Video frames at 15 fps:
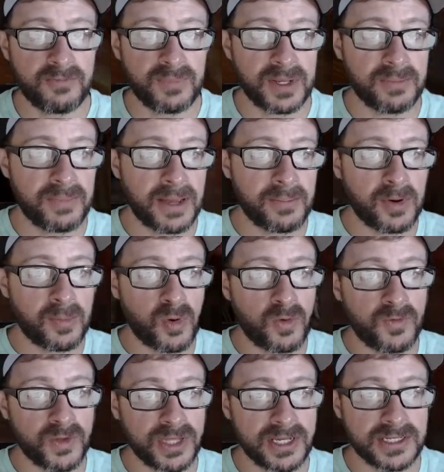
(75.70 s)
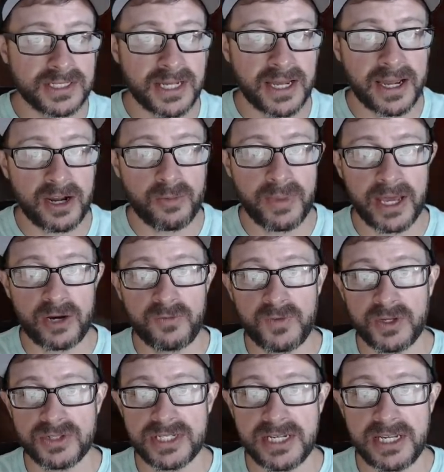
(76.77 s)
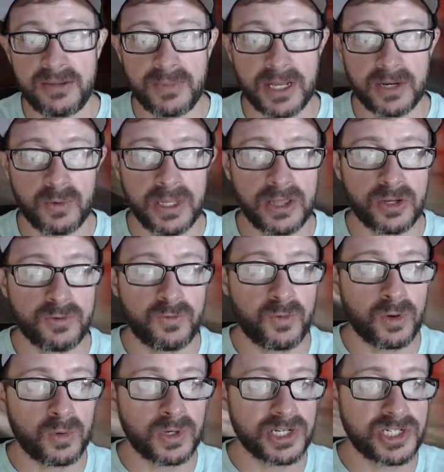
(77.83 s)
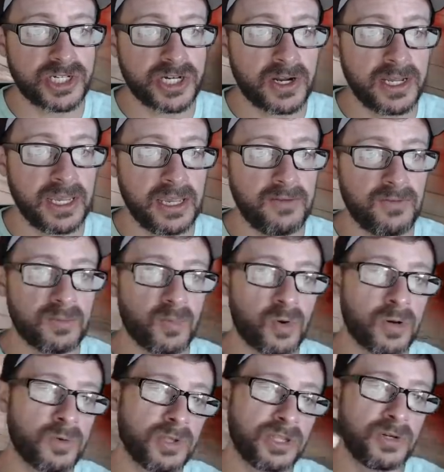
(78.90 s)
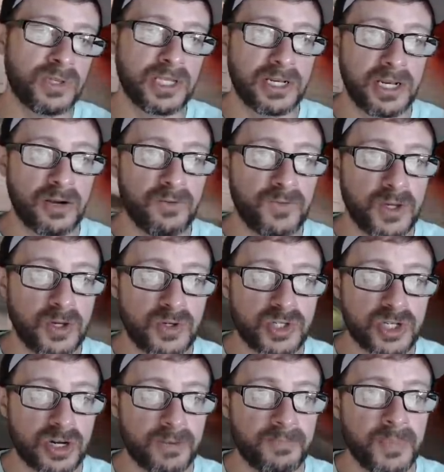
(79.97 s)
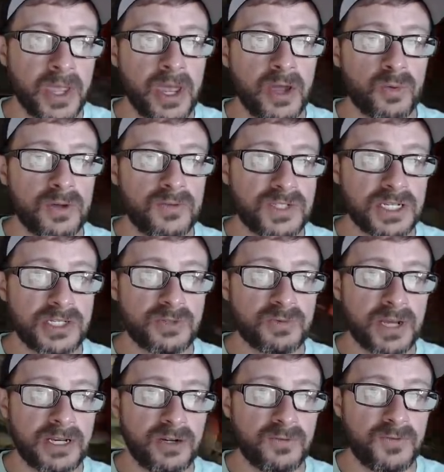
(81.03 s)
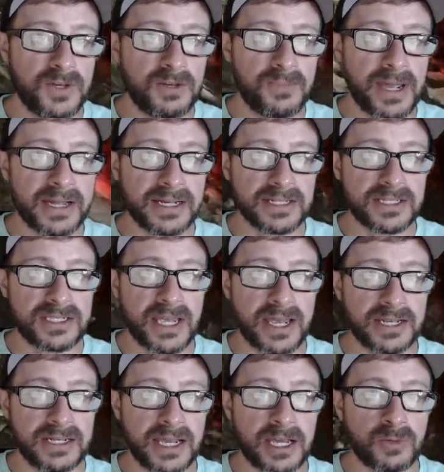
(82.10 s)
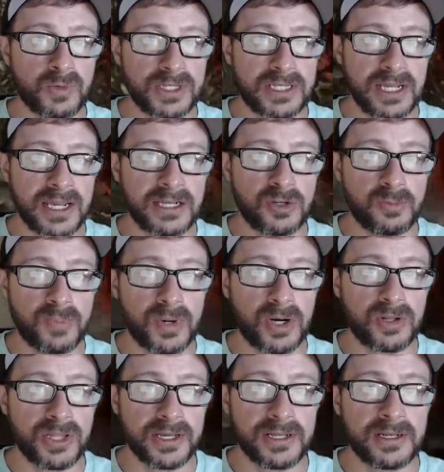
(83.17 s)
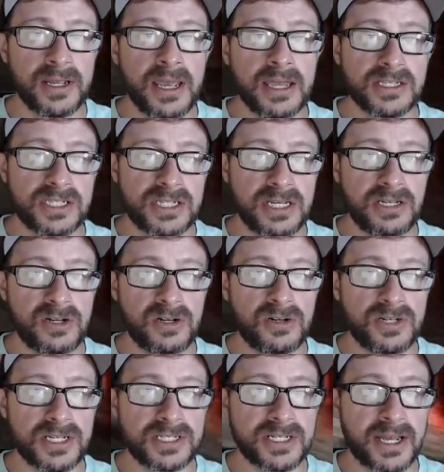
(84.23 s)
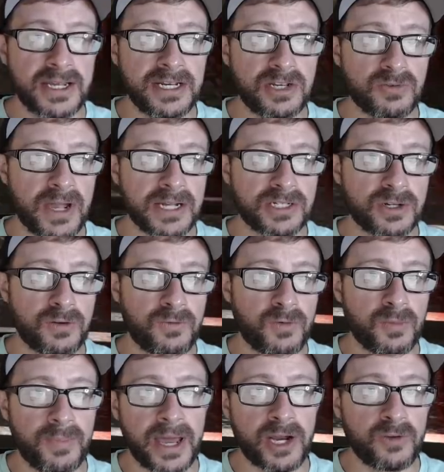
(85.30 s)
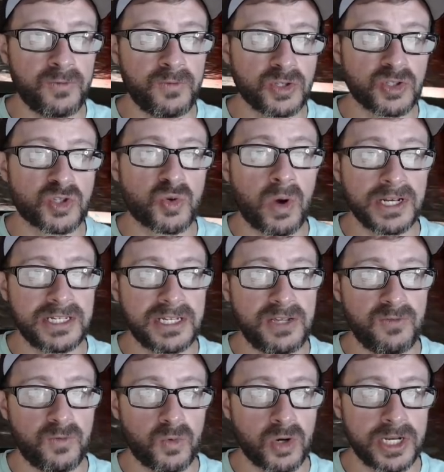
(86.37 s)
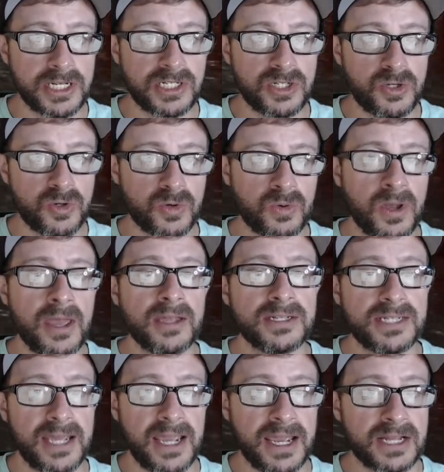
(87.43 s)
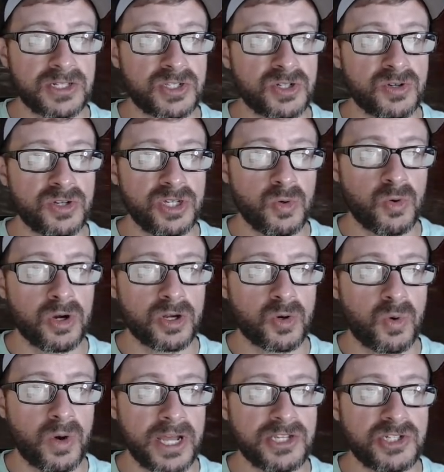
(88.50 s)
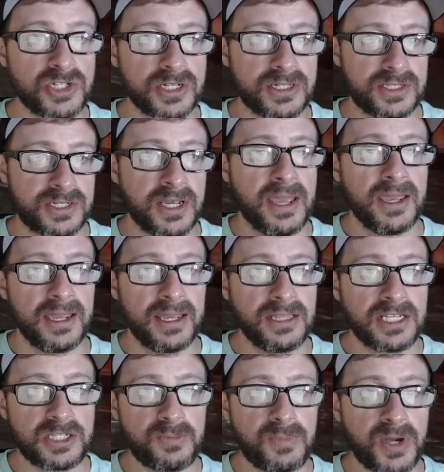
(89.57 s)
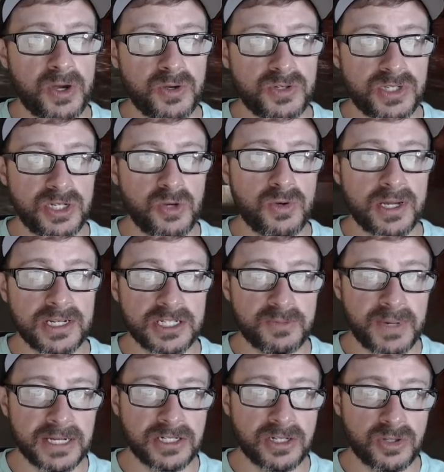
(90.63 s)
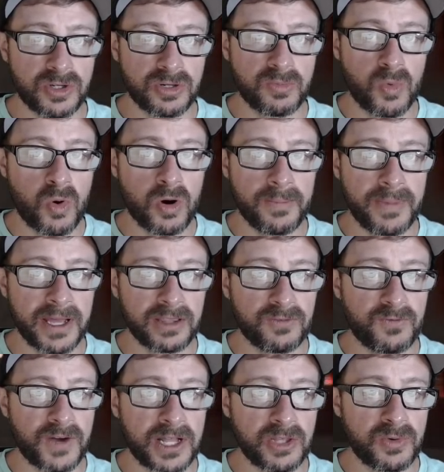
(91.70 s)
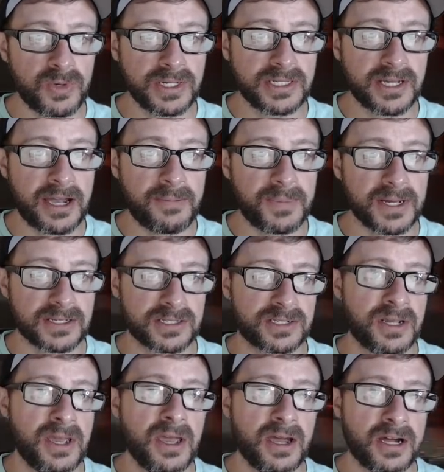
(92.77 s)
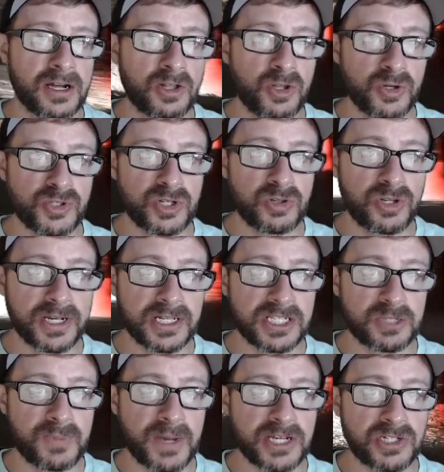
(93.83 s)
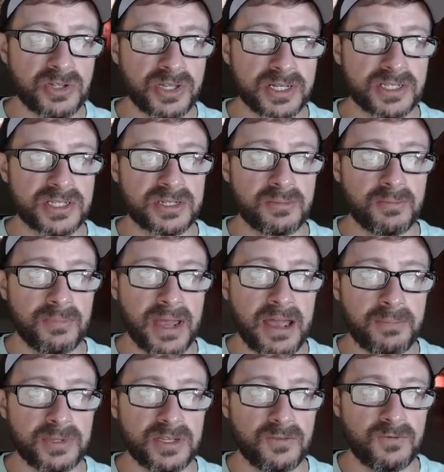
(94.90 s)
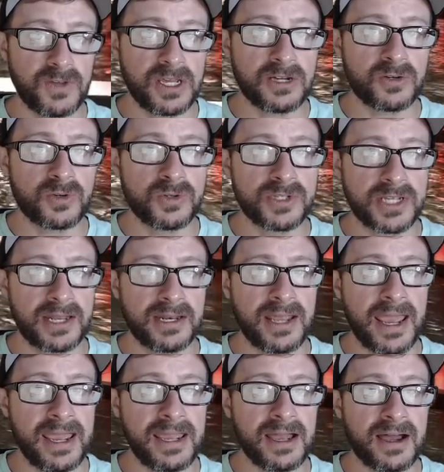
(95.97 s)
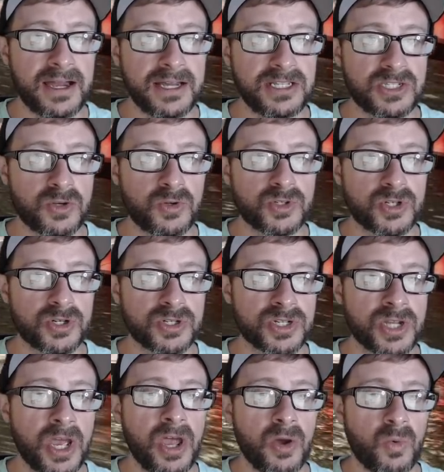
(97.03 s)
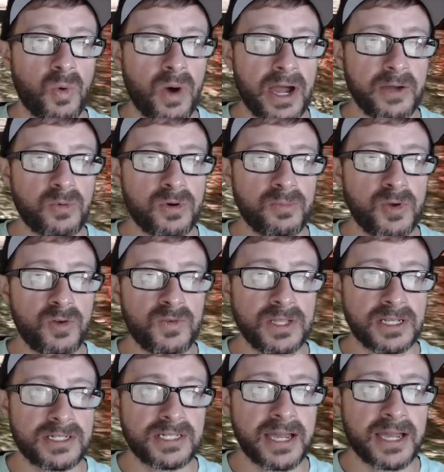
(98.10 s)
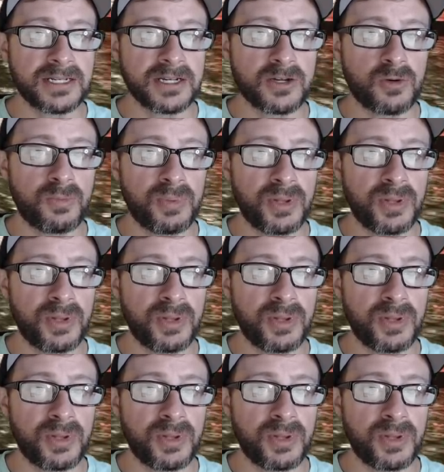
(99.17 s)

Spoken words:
have been memorable for the entire Battlefield team, and we look forward to sharing even more with you in the near future. We've since read your feedback and sat down with Daniel Berlin, Senior Design Director for Battlefield 2042, to answer your questions. In this post, you can expect to learn more about the following topics: a closer look at specialists, maps, vehicles, and AI soldiers, why we're moving the technical